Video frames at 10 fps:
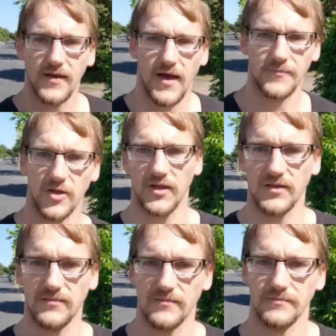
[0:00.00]
I'm
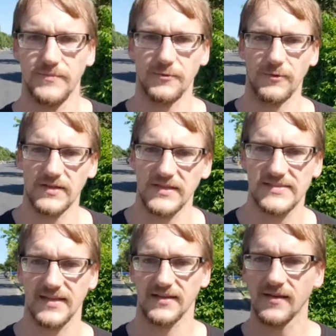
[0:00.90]
gonna be
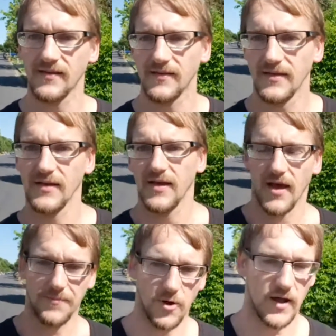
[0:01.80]
releasing
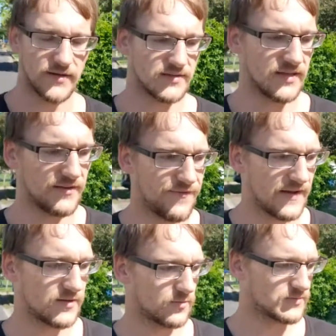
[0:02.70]
a product. And if I
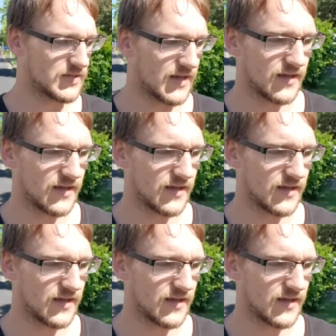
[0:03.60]
don't